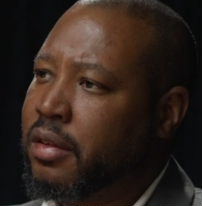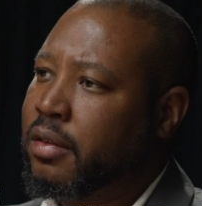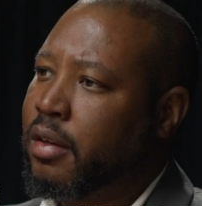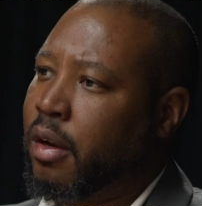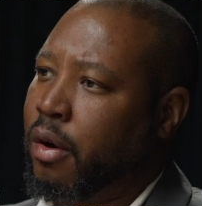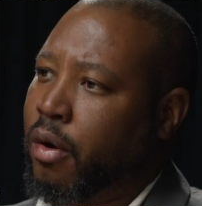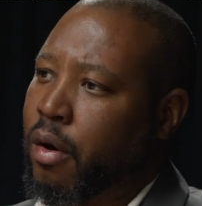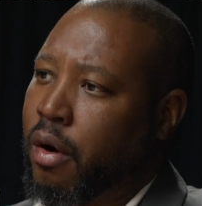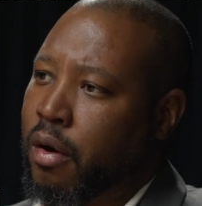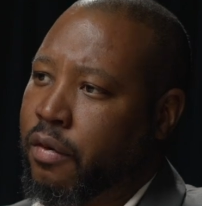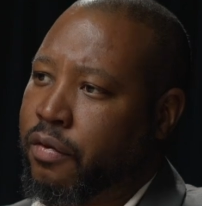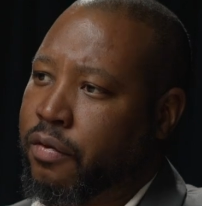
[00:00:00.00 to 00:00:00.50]
a
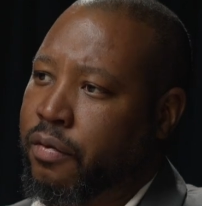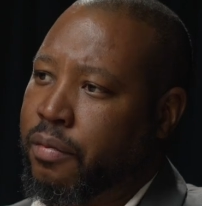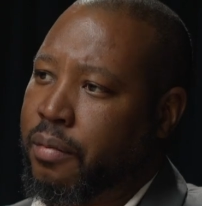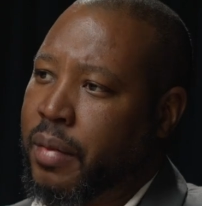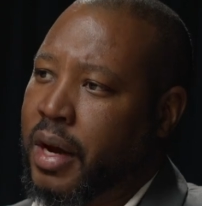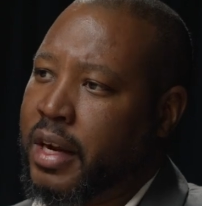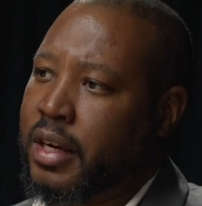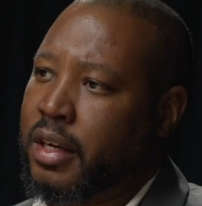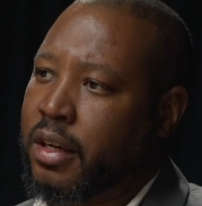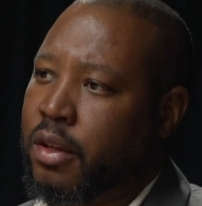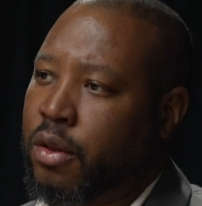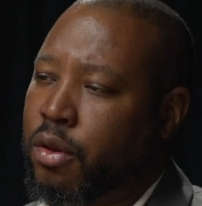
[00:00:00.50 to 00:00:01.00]
lot of
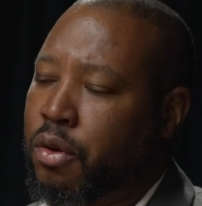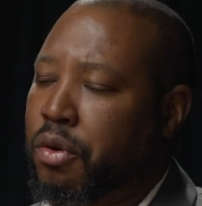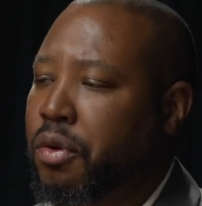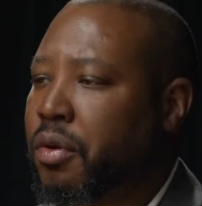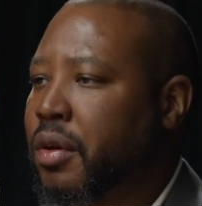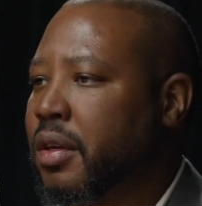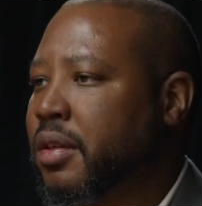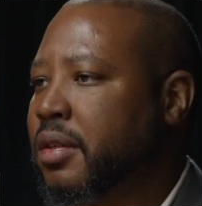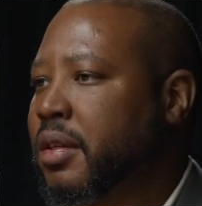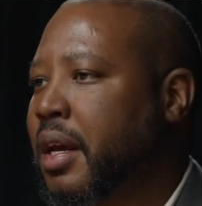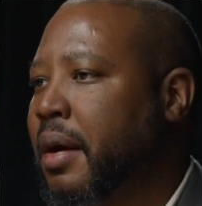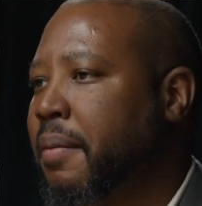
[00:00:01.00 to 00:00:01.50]
money through
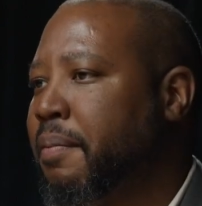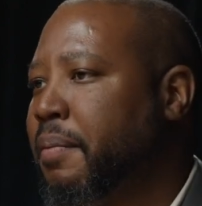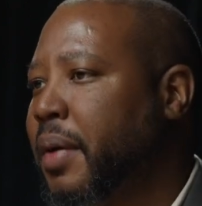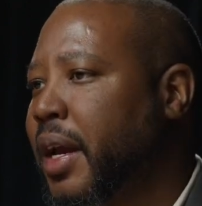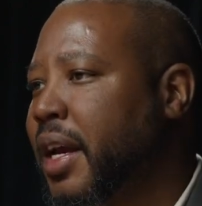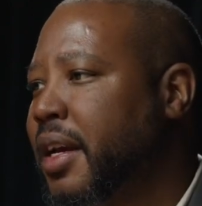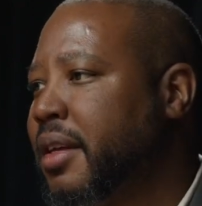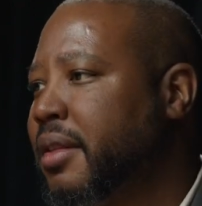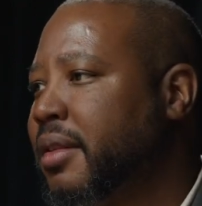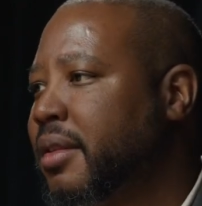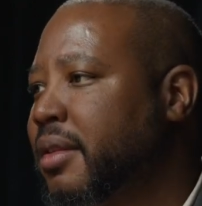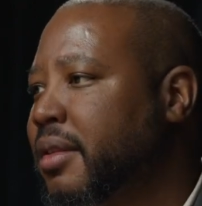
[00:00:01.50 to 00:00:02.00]
his
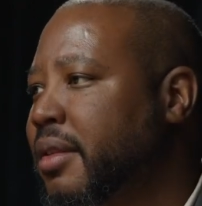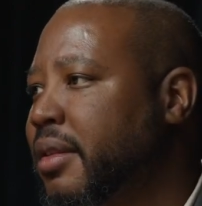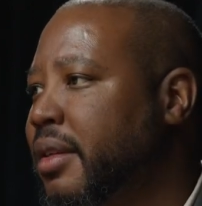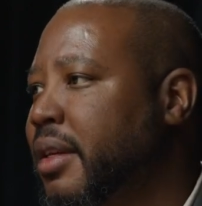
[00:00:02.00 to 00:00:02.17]
campaigns,